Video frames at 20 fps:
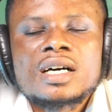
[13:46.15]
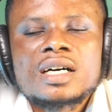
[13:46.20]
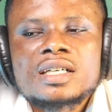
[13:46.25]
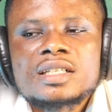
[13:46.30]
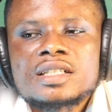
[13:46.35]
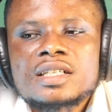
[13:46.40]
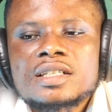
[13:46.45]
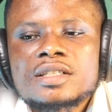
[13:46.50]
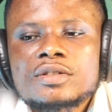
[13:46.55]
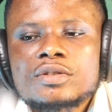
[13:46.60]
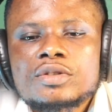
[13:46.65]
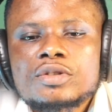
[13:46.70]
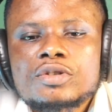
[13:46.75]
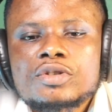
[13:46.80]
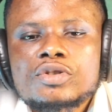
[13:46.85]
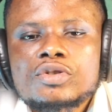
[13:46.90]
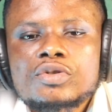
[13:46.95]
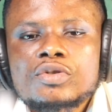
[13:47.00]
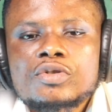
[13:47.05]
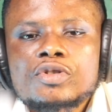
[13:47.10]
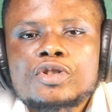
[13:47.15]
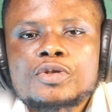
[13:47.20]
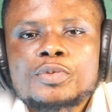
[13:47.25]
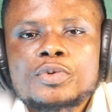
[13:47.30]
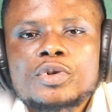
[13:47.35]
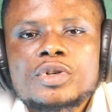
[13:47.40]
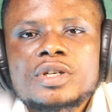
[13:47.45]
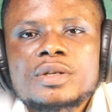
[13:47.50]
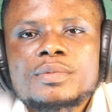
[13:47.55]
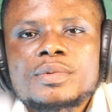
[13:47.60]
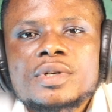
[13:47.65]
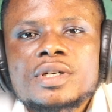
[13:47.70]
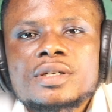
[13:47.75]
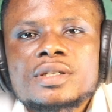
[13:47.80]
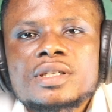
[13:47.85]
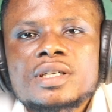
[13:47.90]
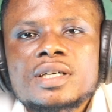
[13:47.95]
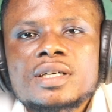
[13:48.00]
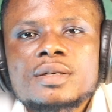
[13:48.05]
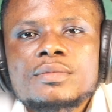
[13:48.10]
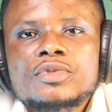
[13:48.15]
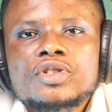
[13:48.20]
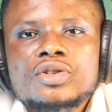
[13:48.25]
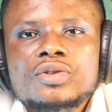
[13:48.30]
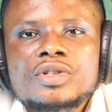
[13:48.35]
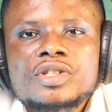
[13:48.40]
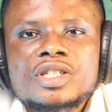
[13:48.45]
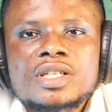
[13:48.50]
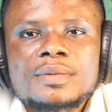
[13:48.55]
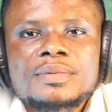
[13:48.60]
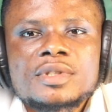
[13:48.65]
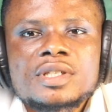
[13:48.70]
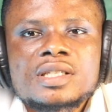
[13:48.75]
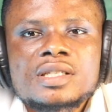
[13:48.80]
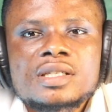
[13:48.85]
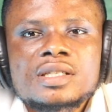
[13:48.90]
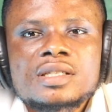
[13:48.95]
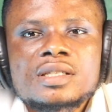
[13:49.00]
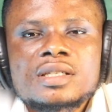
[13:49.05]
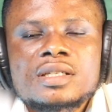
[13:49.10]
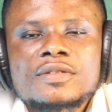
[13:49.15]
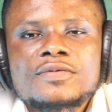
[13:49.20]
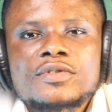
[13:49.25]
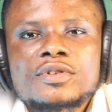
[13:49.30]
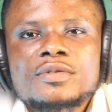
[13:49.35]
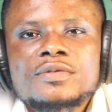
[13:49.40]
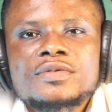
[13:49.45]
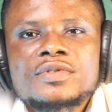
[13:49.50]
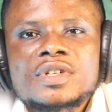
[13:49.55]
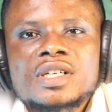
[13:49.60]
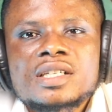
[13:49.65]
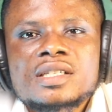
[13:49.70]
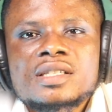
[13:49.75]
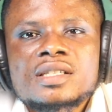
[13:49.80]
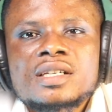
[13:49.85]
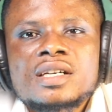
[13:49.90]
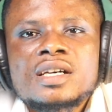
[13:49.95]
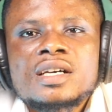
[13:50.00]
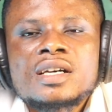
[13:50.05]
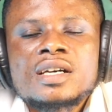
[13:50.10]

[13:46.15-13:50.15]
and then also spoke about John chapter 16 from verse